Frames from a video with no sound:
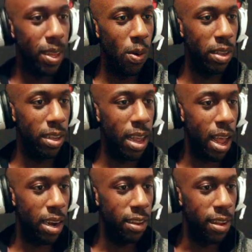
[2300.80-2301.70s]
What's this
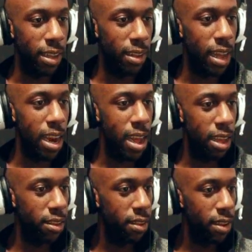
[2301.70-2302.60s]
guy gonna say? Is this guy
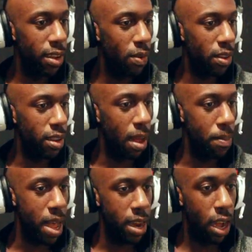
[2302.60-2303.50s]
nice? What's
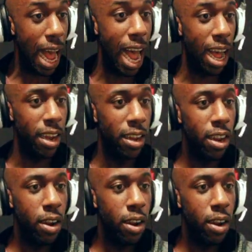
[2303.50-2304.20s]
up, man? Ah!